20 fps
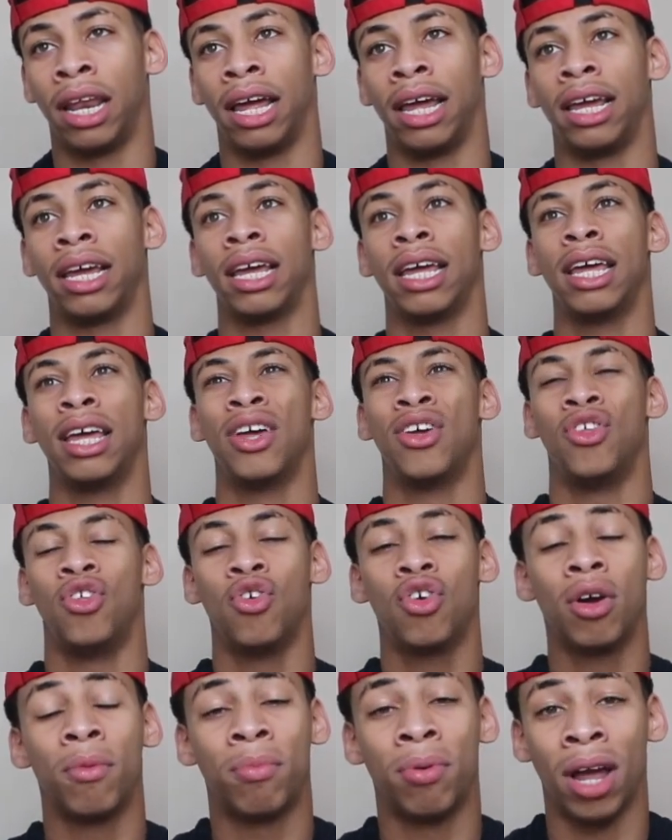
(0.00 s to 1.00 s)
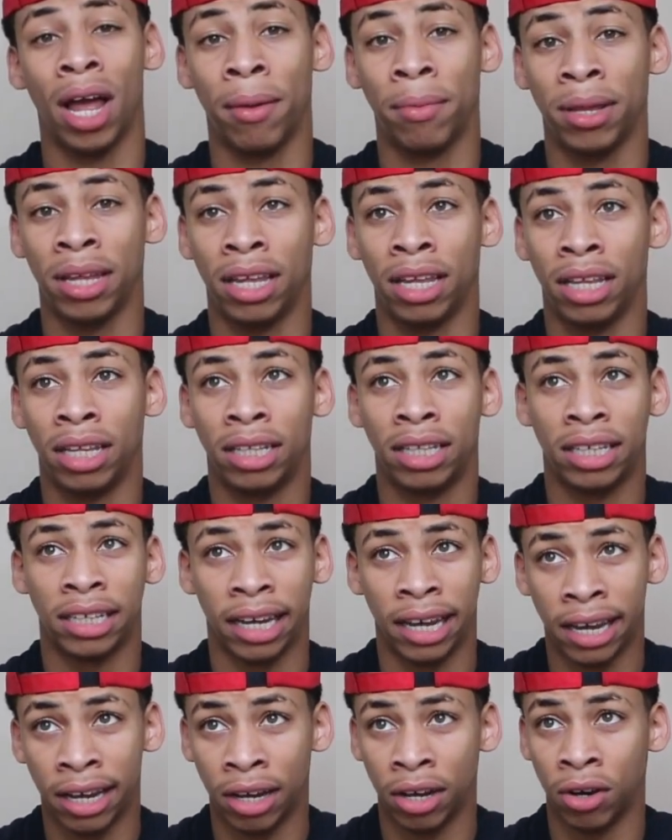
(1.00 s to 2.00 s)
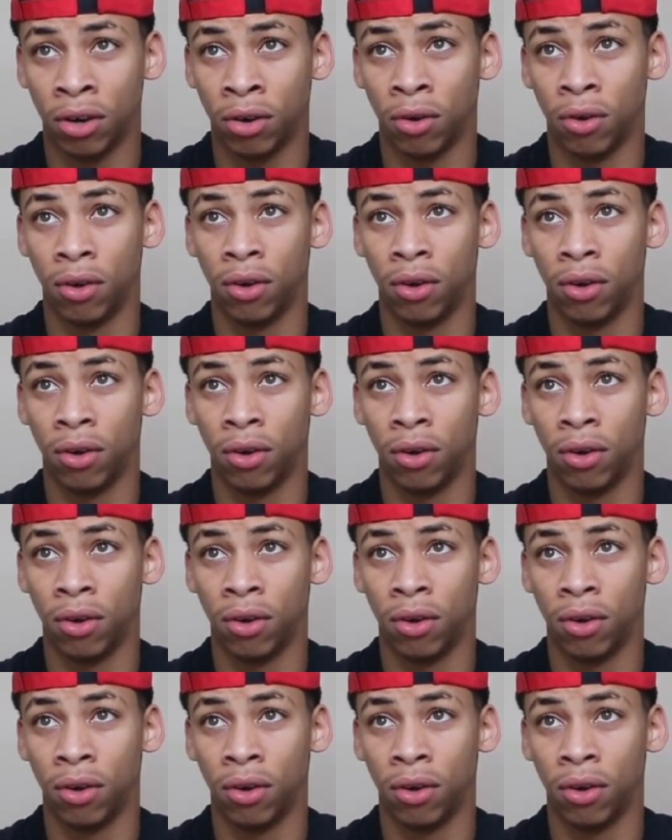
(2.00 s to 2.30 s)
Like, you could probably tell,